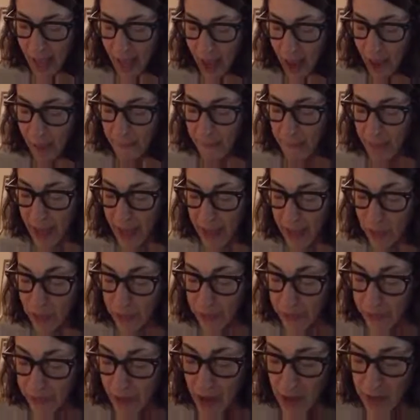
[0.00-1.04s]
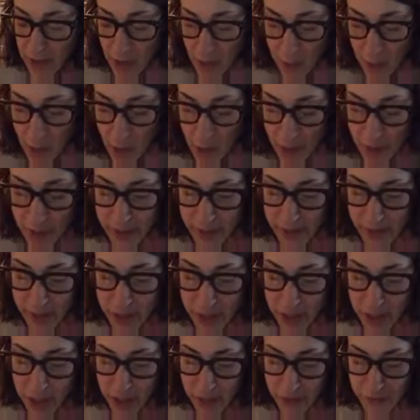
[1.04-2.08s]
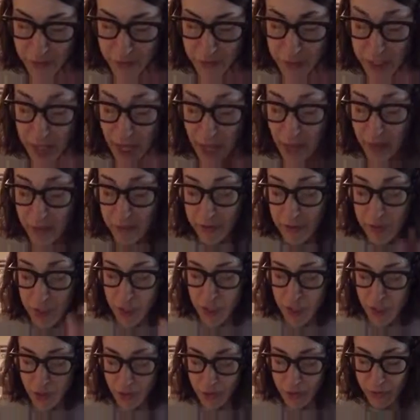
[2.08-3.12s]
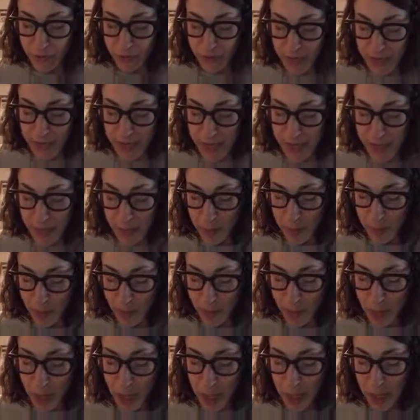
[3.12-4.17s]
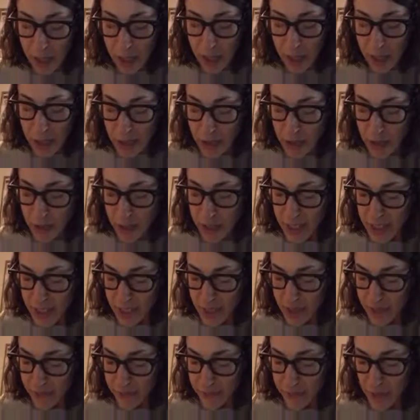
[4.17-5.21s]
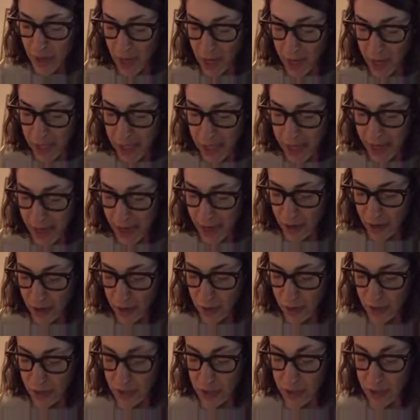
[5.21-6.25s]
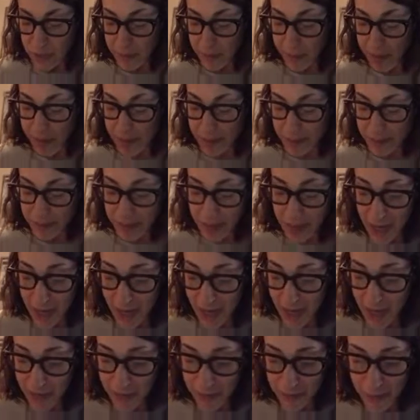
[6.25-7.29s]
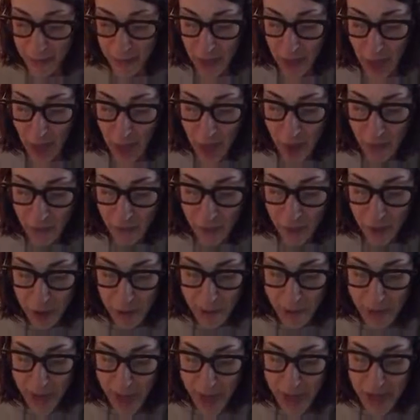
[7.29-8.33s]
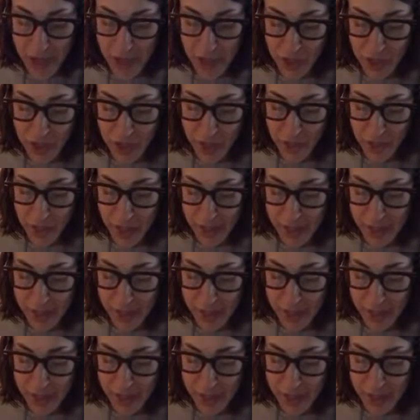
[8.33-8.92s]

And it was found that motivations for television use, for example, clustered into the following categories: to pass time, for companionship,